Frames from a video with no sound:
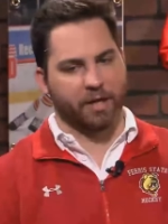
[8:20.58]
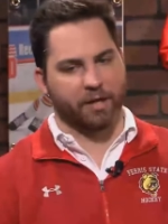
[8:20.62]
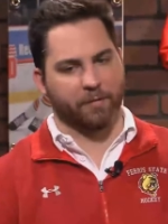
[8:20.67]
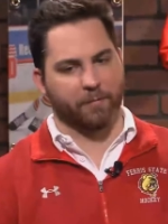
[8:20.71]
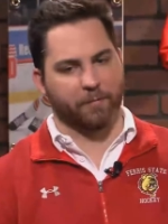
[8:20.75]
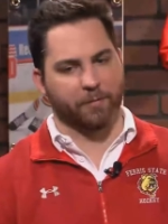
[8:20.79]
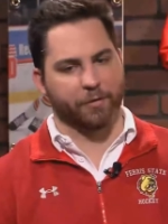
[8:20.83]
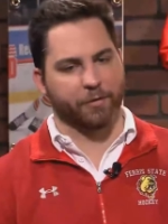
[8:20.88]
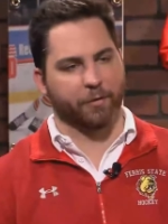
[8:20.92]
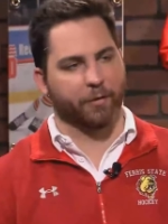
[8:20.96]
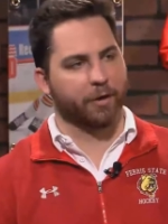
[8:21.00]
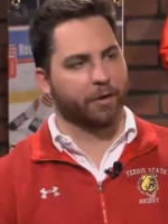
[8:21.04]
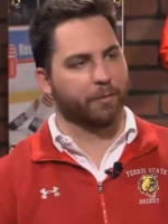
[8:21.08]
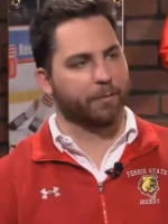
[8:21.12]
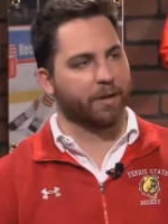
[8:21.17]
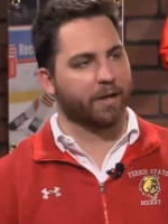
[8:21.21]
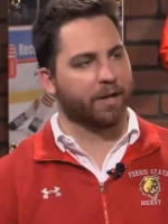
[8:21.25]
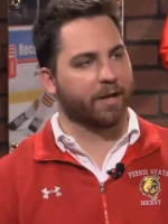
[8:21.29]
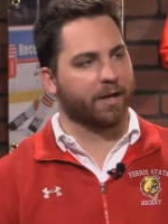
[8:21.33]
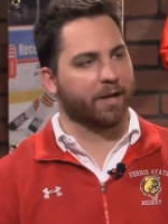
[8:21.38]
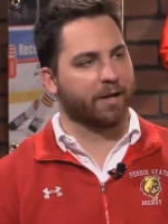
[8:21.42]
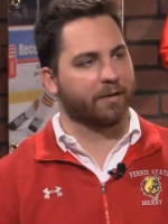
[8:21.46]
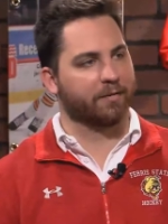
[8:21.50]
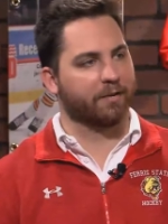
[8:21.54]
you for joining
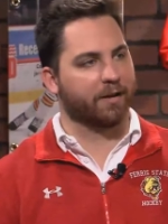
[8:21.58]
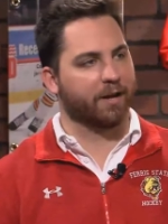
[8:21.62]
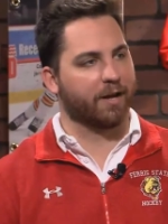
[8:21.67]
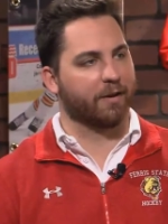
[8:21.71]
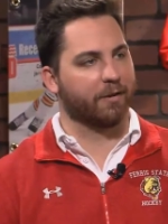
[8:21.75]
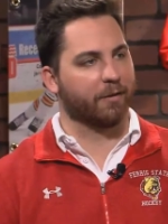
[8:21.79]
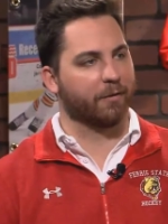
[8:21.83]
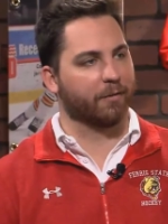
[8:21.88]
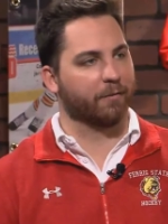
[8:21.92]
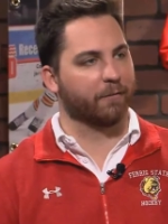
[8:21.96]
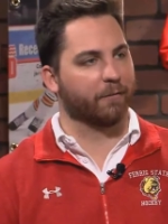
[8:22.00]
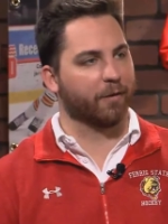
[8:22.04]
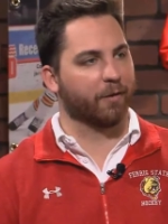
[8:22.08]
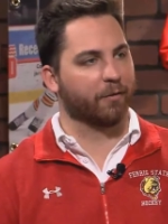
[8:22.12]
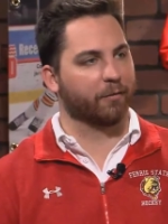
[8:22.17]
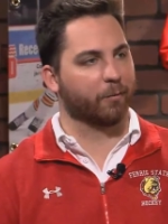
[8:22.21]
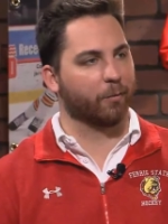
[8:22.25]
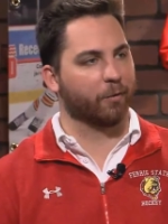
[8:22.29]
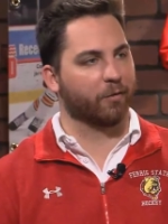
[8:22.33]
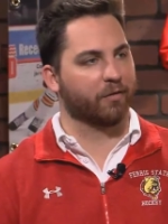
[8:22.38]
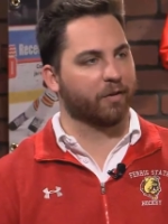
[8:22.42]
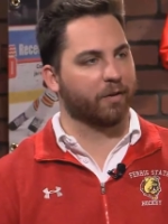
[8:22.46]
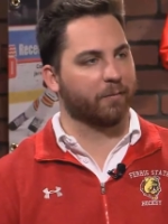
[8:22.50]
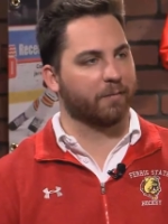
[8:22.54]
me again today here on the Ferris
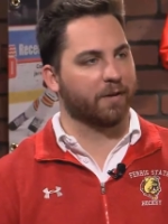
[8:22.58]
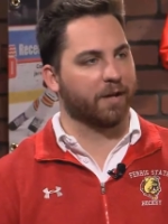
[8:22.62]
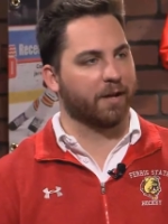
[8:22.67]
Sports Update.